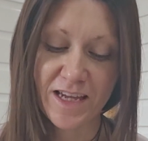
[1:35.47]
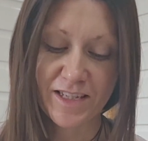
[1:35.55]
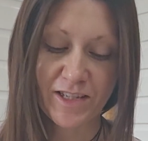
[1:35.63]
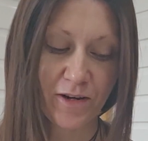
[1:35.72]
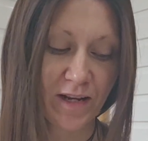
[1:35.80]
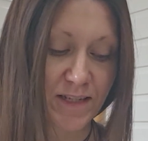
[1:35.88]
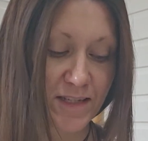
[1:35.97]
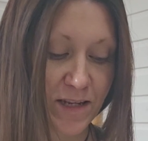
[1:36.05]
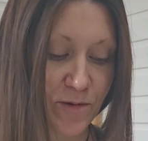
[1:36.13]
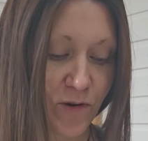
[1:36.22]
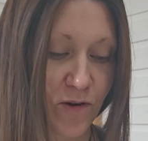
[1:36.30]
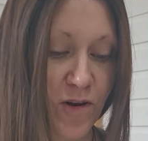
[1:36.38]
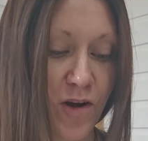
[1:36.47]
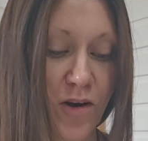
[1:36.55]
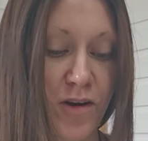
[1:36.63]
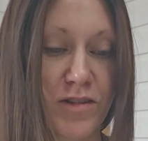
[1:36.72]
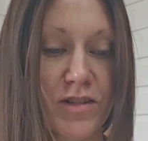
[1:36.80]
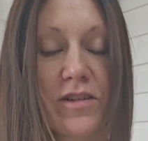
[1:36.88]
So let's see what
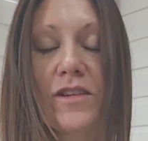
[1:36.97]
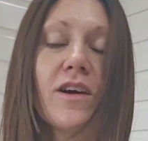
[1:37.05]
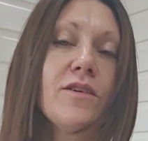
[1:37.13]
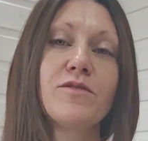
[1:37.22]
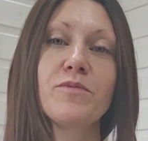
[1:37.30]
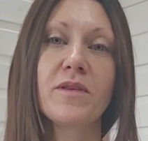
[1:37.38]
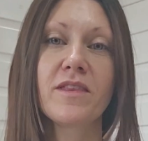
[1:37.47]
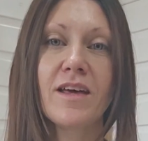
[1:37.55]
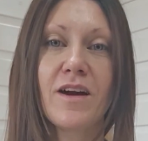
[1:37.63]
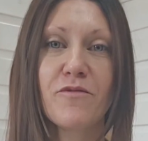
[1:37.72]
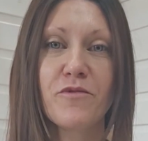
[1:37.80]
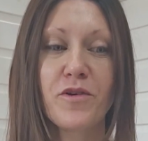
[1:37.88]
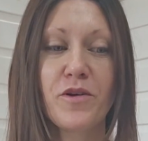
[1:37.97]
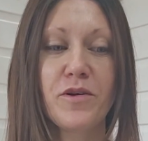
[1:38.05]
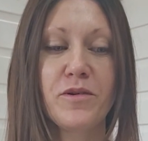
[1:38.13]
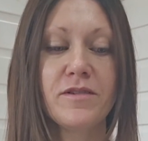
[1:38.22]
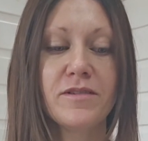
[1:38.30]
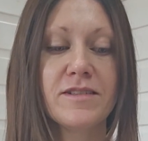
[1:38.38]
card goes with that
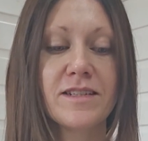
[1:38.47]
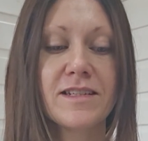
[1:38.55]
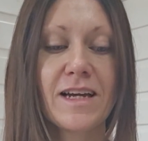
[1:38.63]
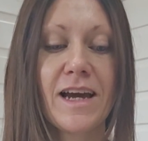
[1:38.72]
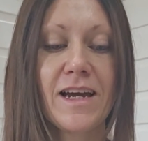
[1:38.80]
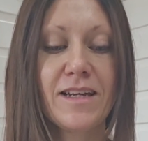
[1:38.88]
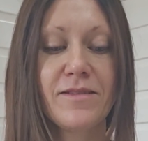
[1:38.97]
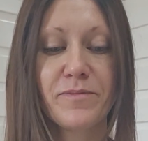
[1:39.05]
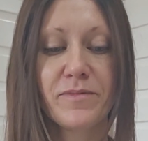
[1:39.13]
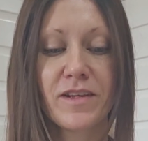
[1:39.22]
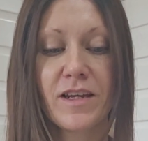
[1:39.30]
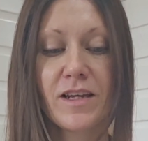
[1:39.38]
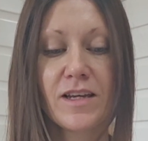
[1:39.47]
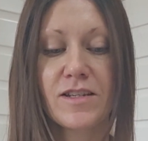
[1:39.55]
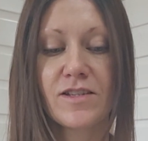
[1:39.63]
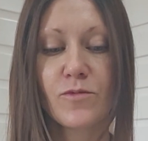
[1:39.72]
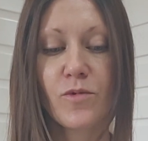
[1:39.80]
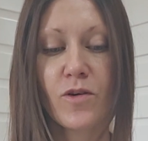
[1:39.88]
rune today.
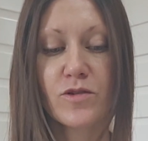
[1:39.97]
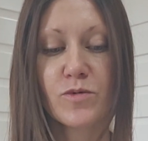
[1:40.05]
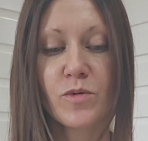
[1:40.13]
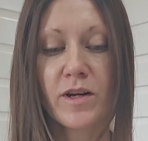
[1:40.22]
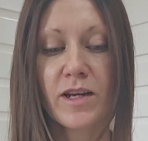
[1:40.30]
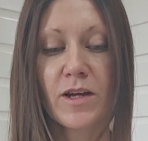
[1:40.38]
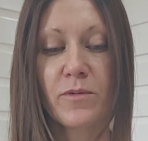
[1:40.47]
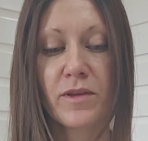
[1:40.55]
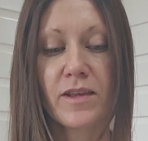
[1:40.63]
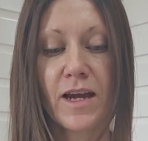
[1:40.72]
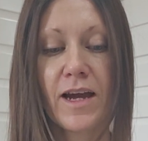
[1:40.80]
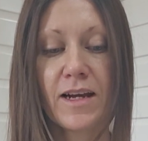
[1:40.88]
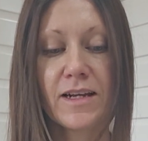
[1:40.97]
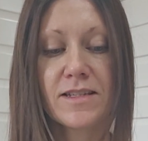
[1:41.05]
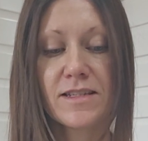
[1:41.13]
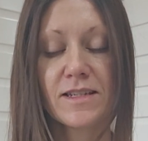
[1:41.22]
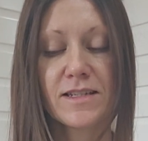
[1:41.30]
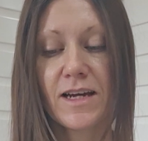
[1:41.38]
So what's working with
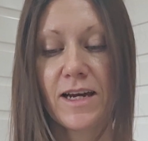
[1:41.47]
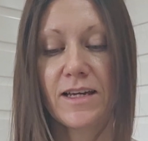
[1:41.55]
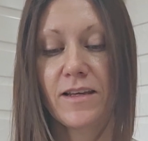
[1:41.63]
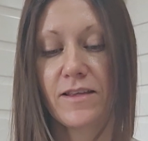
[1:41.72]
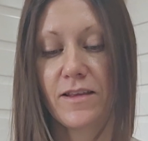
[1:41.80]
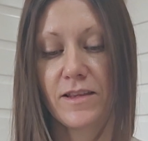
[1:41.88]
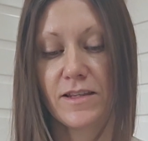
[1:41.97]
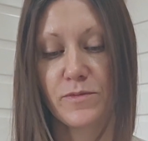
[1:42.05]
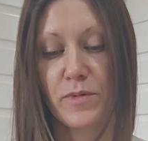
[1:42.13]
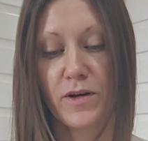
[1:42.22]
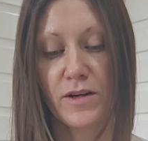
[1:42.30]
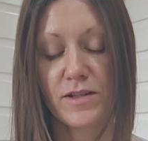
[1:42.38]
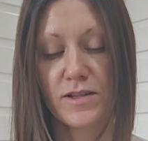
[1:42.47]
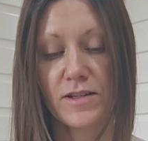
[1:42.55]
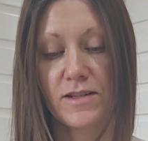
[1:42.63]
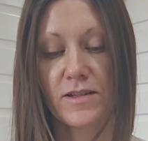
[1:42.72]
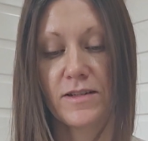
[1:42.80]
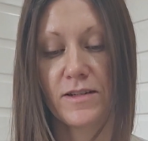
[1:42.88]
Kainaz today that this
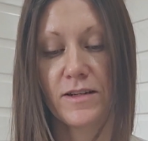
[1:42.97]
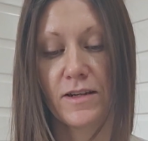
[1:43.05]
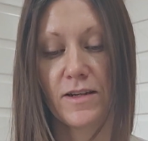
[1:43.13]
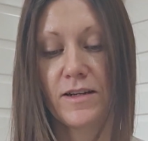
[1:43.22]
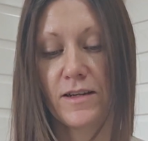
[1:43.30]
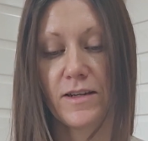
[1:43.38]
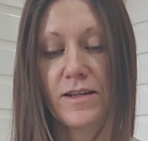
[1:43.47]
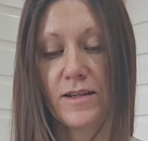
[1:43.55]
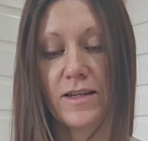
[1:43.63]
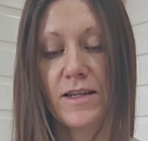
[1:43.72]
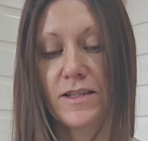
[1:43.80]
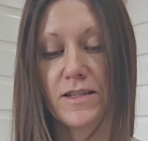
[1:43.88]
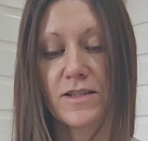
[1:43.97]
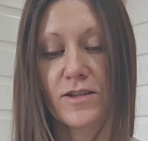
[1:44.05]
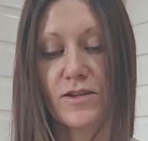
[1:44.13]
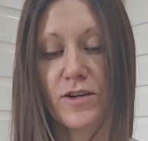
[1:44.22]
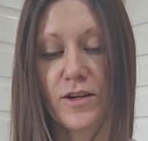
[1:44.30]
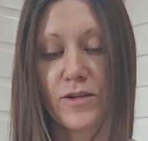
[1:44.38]
person needs
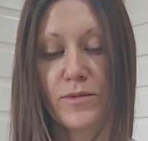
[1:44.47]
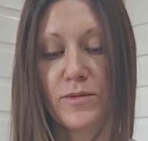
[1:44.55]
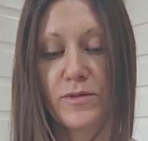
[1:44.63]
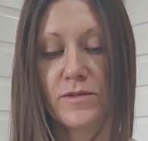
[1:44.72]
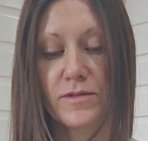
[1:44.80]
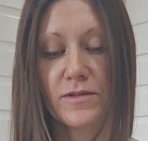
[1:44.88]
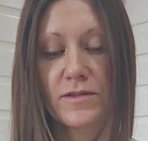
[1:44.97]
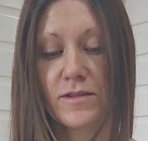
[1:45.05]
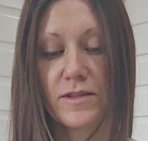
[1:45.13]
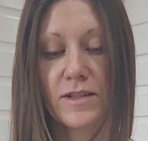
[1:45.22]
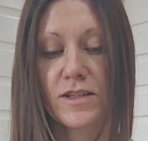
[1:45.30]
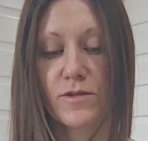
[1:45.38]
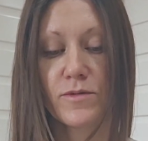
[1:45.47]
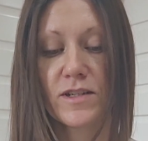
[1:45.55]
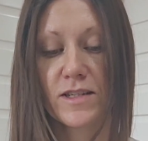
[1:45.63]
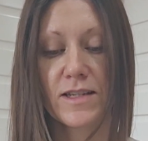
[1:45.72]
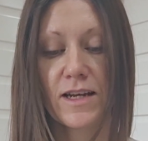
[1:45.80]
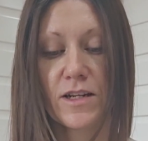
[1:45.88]
to know, needs to
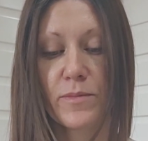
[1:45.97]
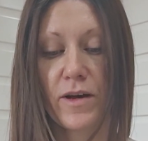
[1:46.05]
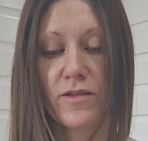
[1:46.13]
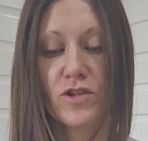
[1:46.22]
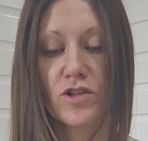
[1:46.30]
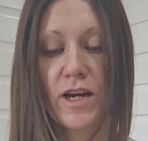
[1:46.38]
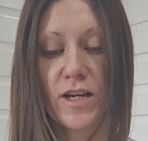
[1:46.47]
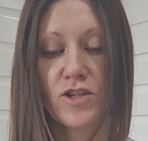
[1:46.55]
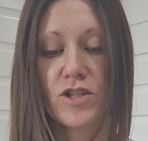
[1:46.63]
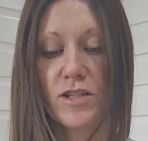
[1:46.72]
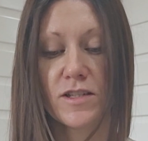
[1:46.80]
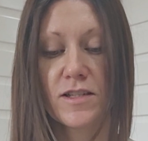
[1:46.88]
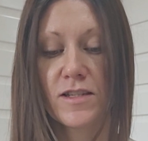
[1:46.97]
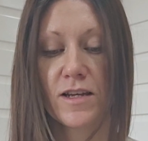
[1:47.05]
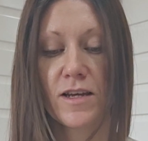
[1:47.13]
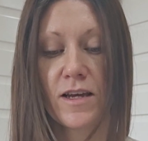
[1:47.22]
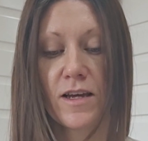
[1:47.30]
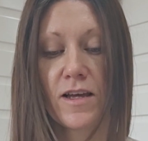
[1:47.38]
understand about the changes
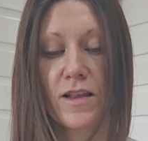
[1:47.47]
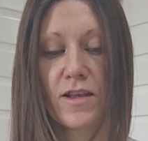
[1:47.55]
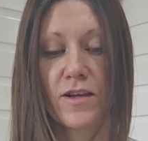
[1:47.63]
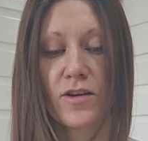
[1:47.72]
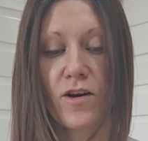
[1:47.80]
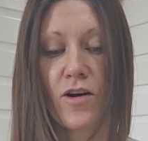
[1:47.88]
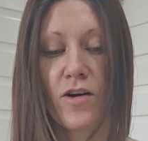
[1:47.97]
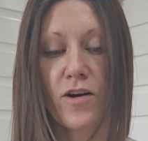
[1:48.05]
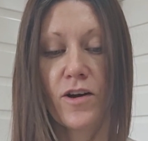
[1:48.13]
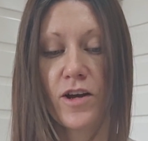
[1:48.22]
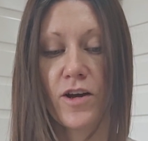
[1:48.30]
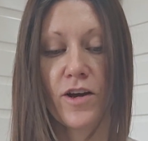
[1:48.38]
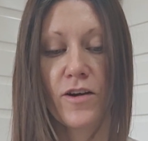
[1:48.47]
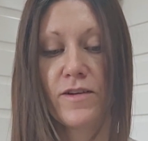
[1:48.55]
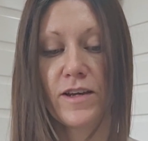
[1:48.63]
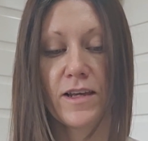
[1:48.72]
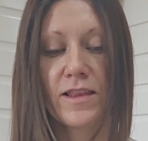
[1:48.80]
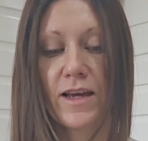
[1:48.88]
that are
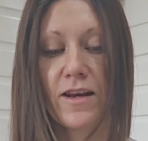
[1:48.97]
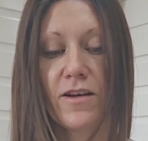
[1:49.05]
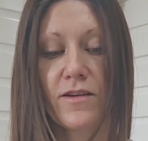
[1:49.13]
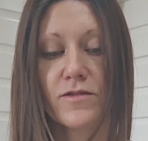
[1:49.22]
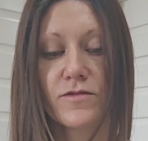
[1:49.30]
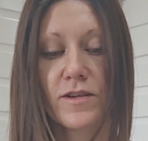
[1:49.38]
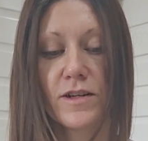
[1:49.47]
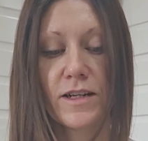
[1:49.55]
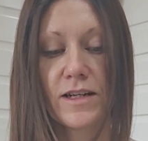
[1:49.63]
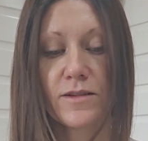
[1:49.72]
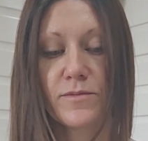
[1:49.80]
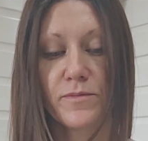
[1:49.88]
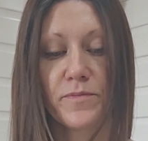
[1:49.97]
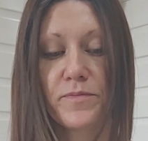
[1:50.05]
occurring in their lives right now?